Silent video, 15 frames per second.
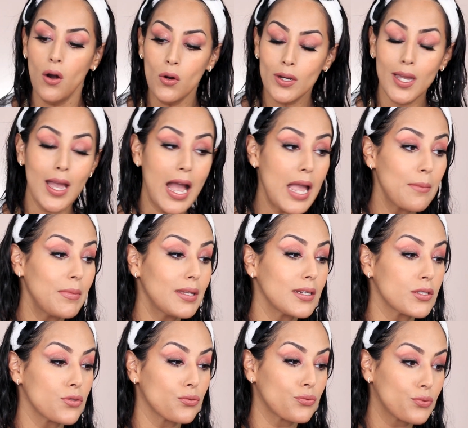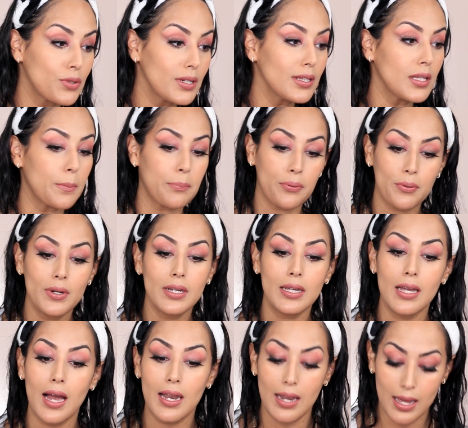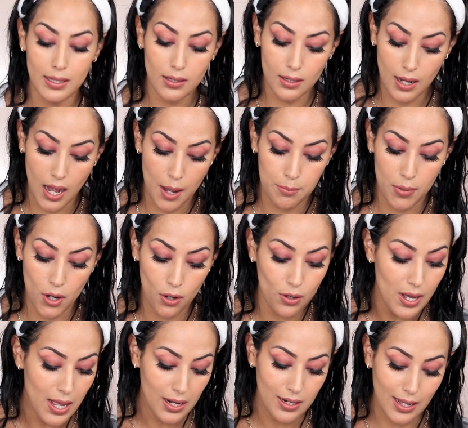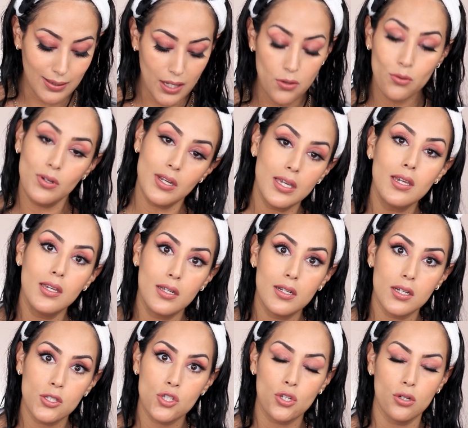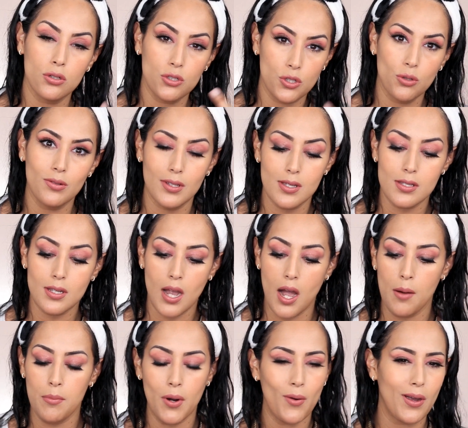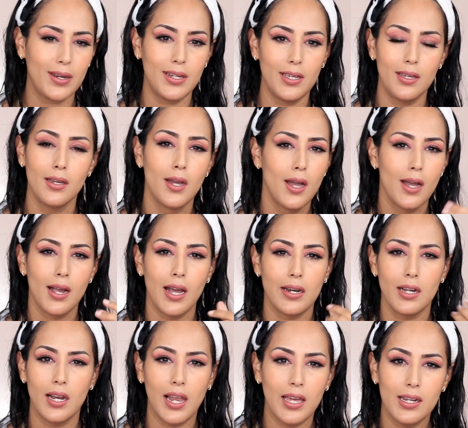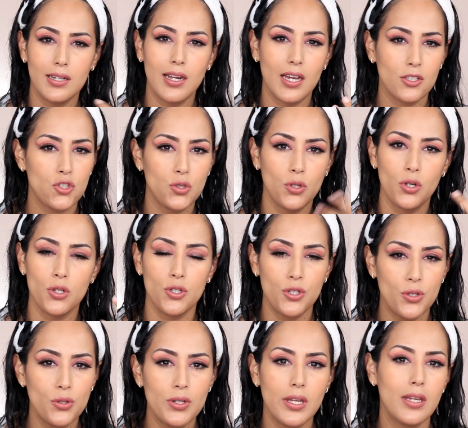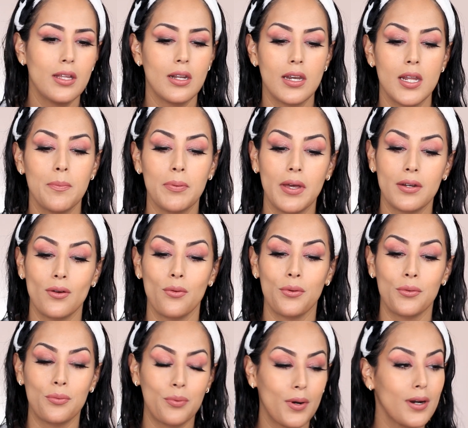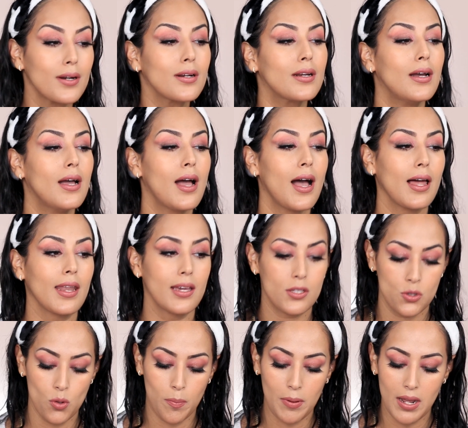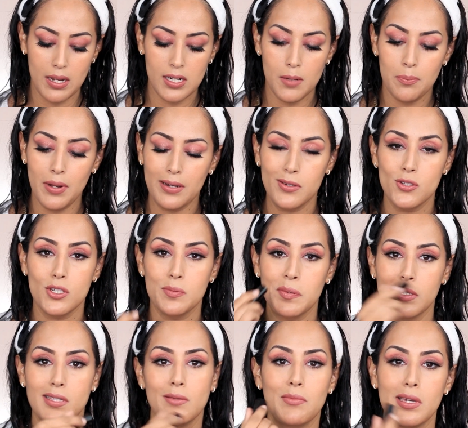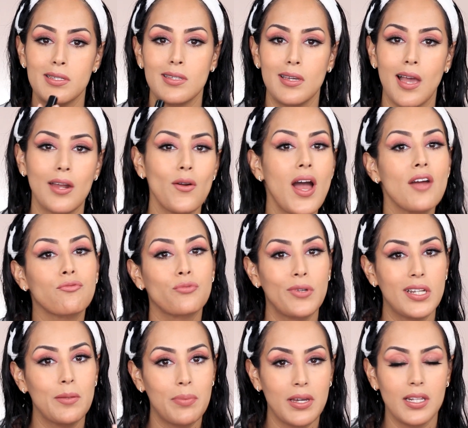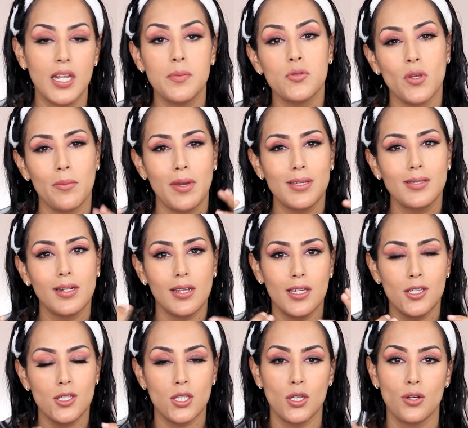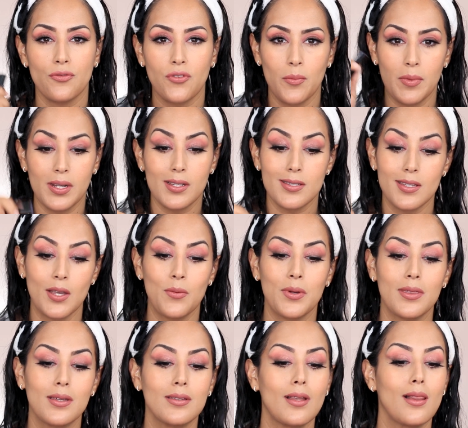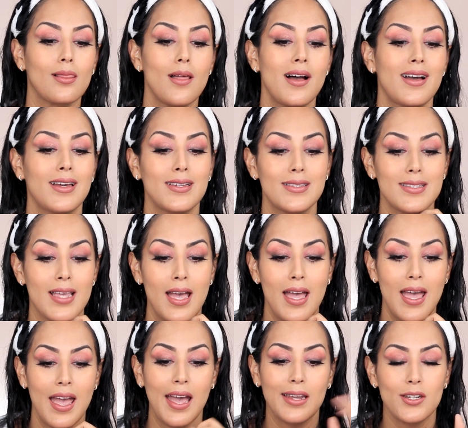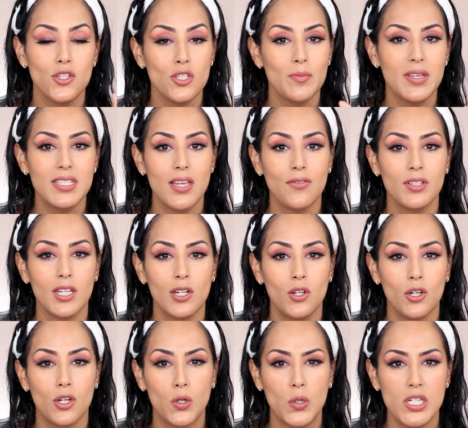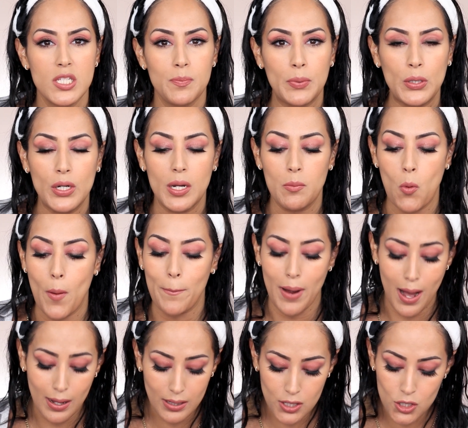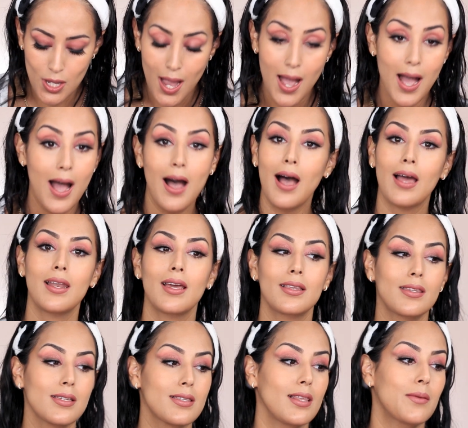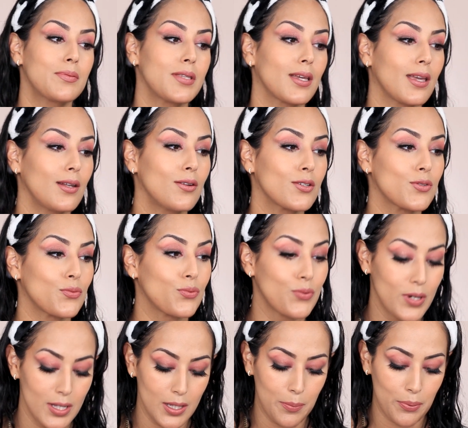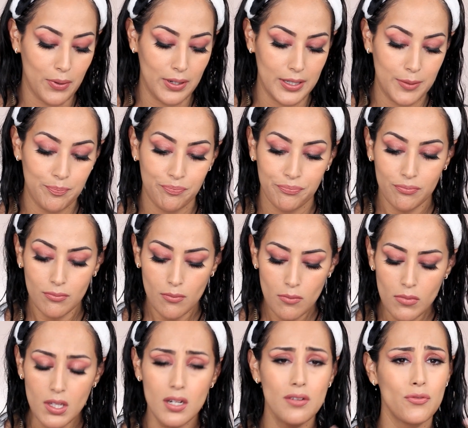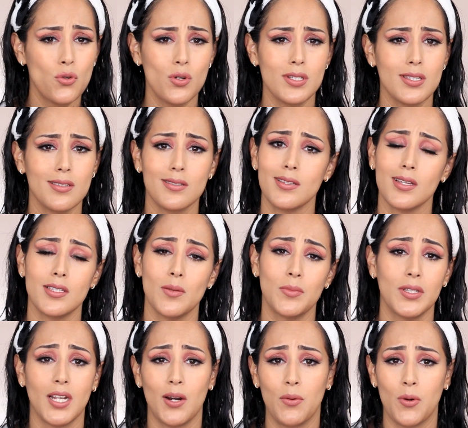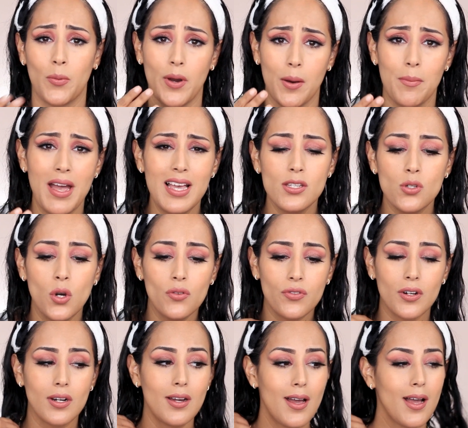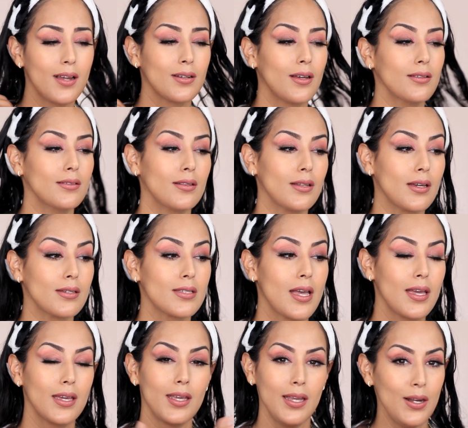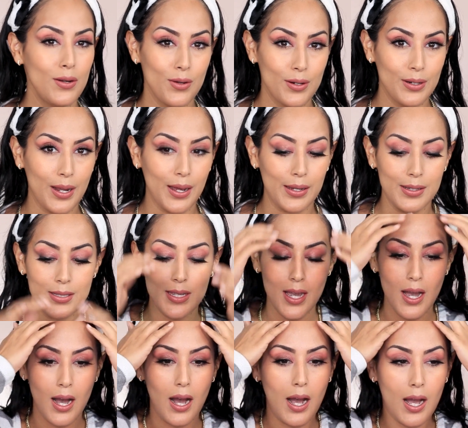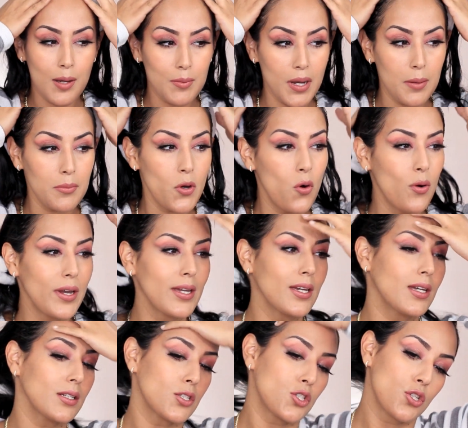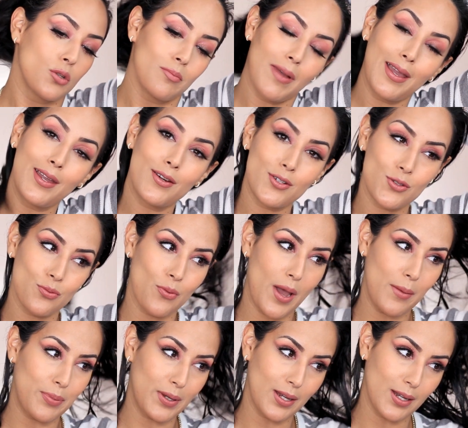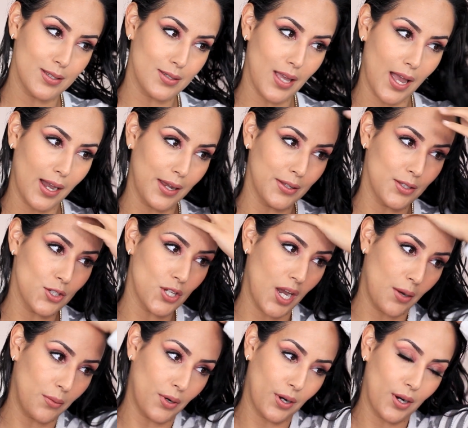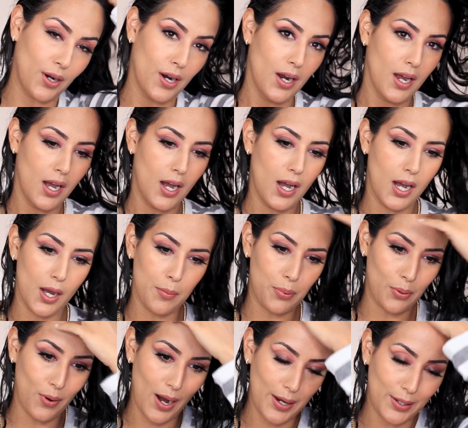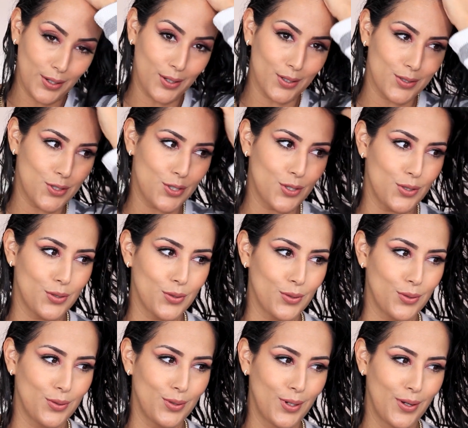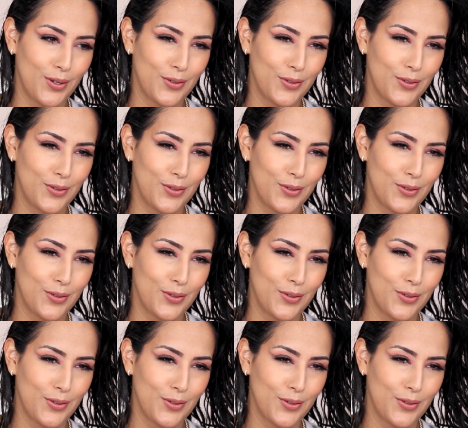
Okay, I mean, it's really pretty. I like the combo. Not that you need to do this combo. Any kind of like natural nudie lip liner would work. I like to apply lip liner just because it makes it, I don't have really big lips, so it makes it easier for me to stay within the lines. And it just makes everything look crisper and more polished. I like this lipstick. It looks really pretty. Of course, this is not something that I would wear a mask over. Nonetheless, it looked nice. Um, I'm going to, my hair is wet because I got in the shower uh, prior to